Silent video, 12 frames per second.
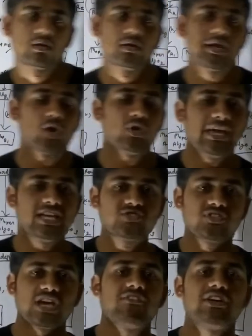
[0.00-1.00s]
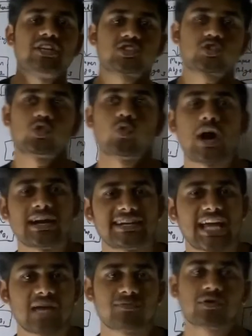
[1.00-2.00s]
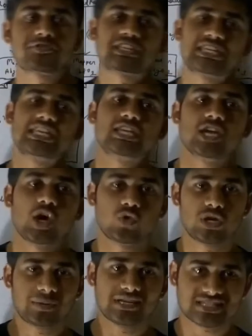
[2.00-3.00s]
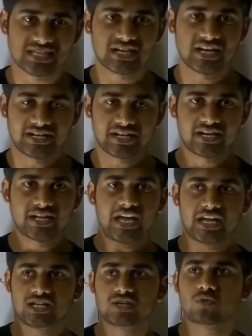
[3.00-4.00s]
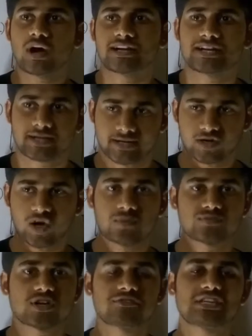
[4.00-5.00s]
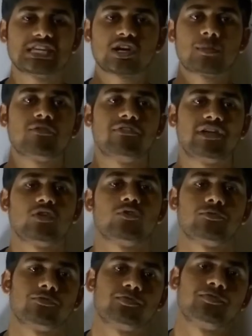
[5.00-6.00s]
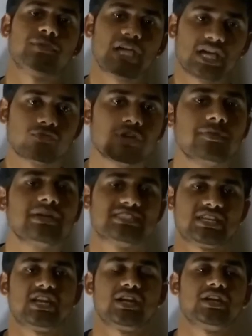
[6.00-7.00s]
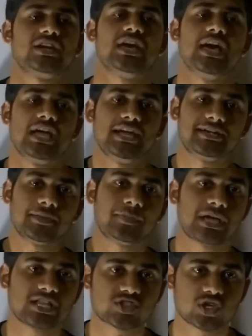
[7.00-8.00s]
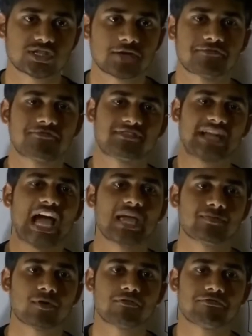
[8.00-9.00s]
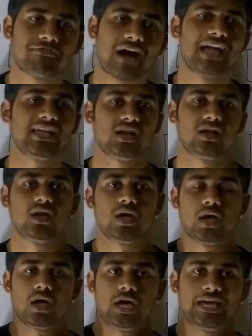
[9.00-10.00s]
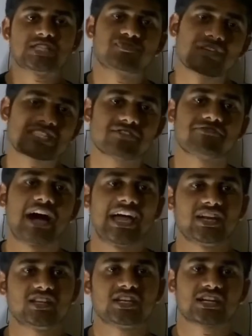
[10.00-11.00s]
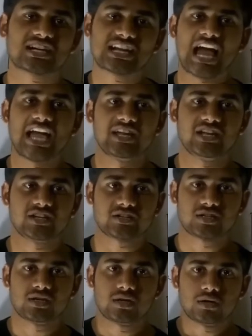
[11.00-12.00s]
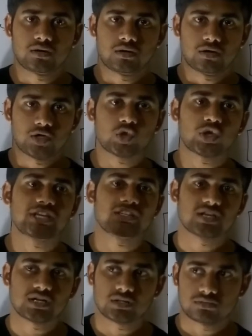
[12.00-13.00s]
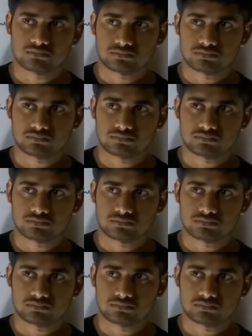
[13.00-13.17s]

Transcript: Now as we have understood what type of key will be generated and in what terms of key comma value pair will be generated, it depends on the type of file specified the client during the